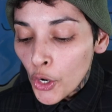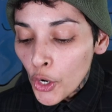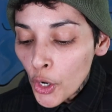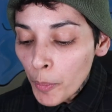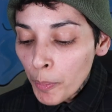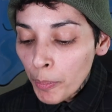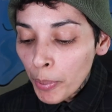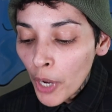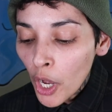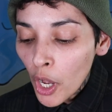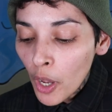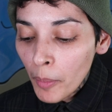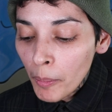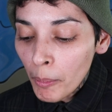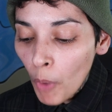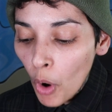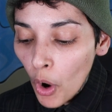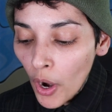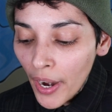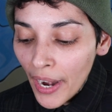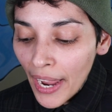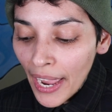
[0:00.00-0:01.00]
Who put
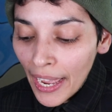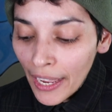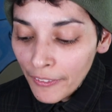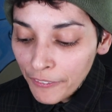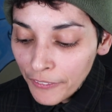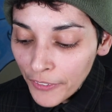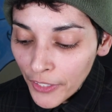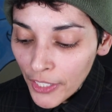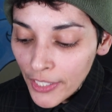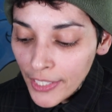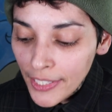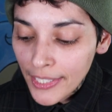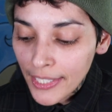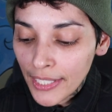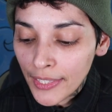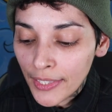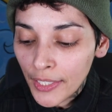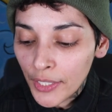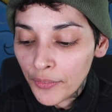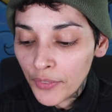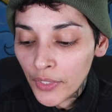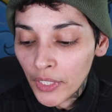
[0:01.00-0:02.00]
more effort in the